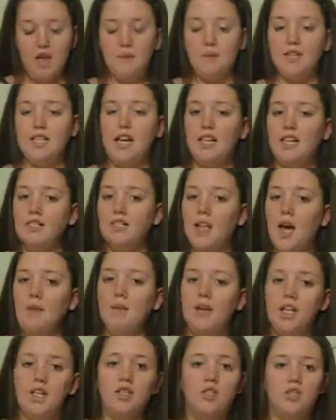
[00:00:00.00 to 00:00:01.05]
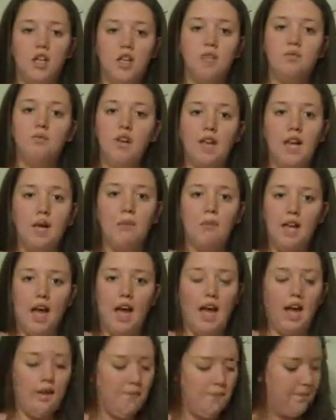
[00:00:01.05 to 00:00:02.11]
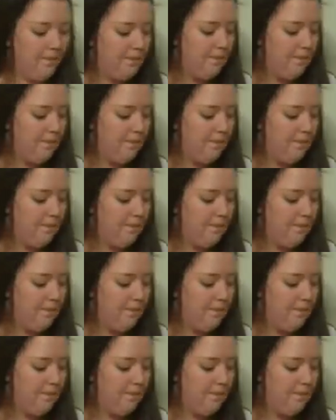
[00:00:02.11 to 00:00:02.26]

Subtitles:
But that does not mean you shouldn't reapply.